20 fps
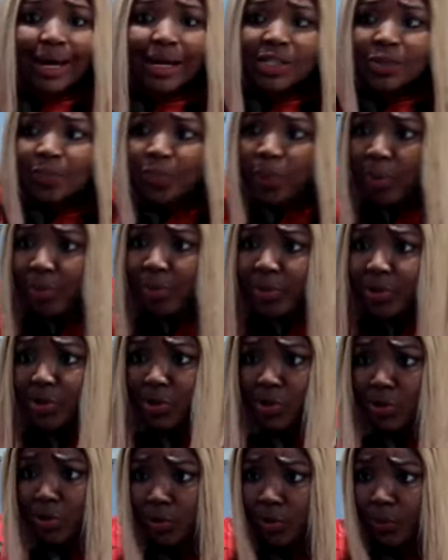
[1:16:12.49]
Well, I
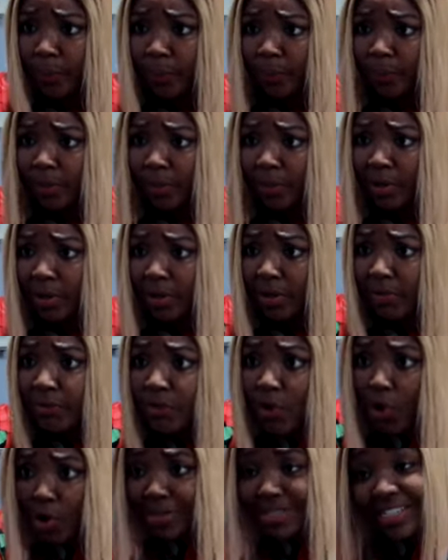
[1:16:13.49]
can't promise you.
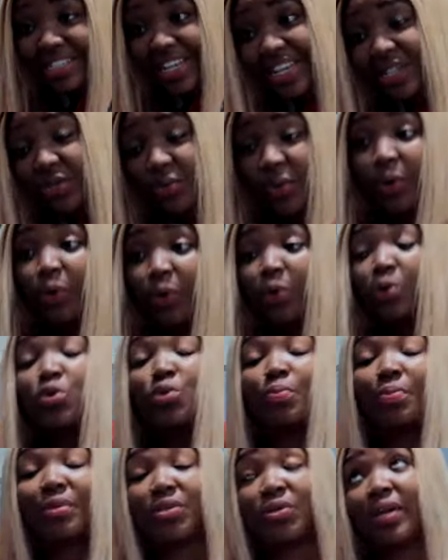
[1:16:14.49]
If God
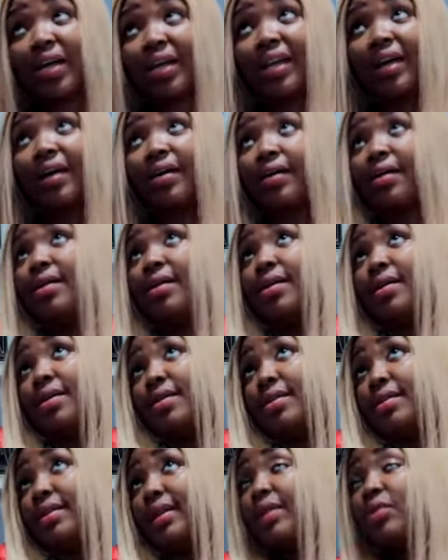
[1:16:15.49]
says we're going to be
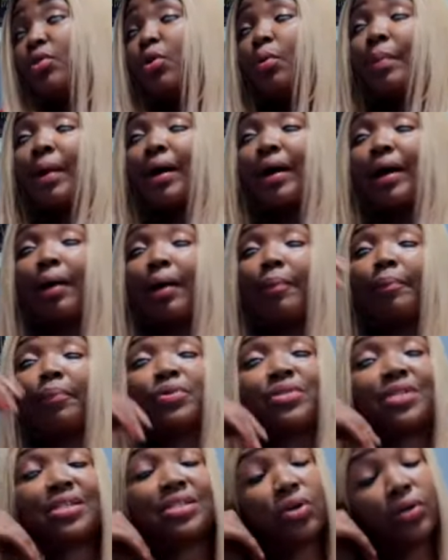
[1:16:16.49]
together, then no
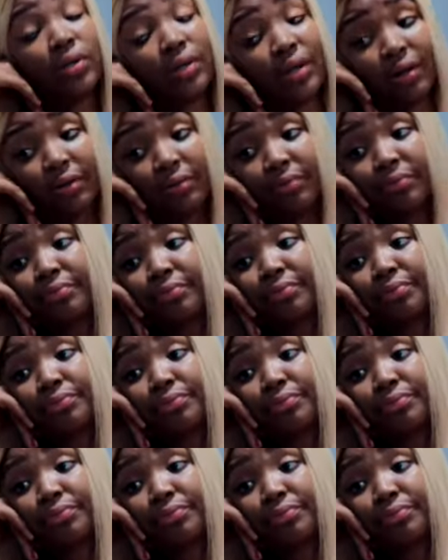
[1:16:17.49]
man can put us